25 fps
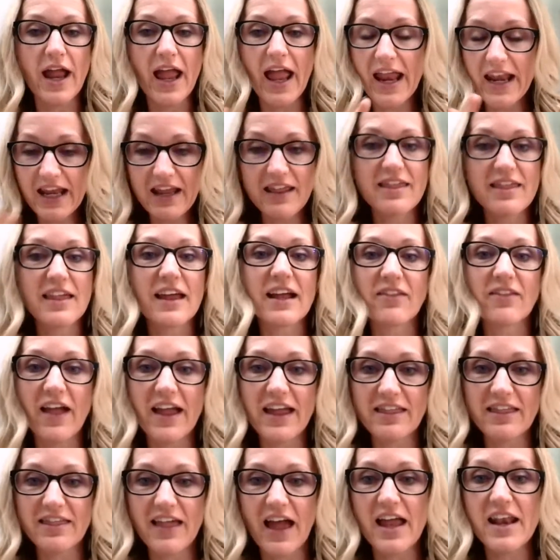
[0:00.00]
anything
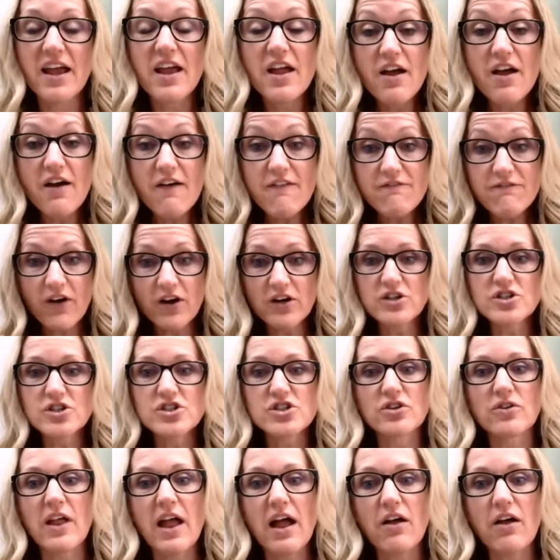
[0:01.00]
like that. Functional